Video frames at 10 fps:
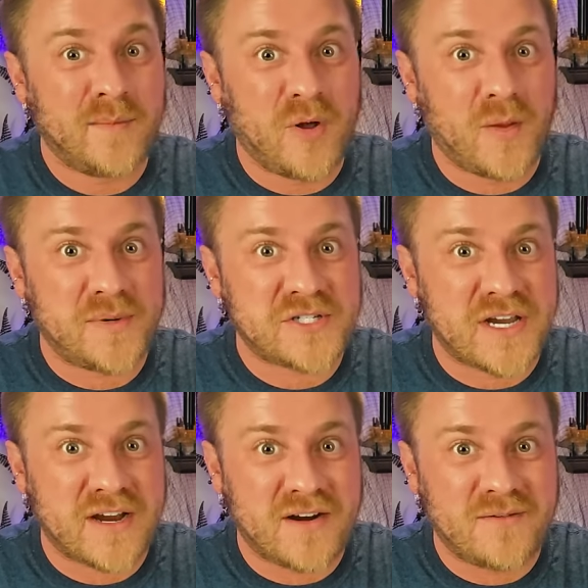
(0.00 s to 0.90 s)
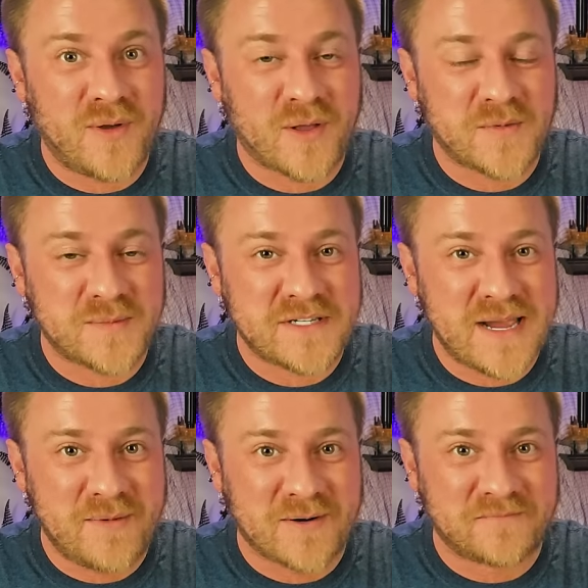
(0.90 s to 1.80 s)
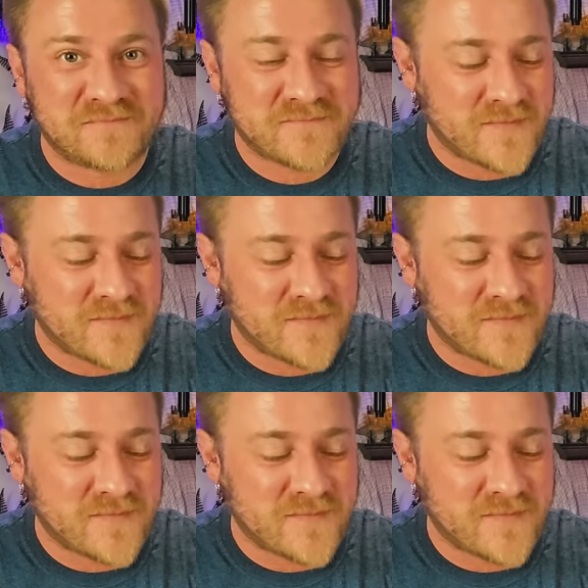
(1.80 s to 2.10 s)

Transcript: Pull up a chair. Welcome to my table.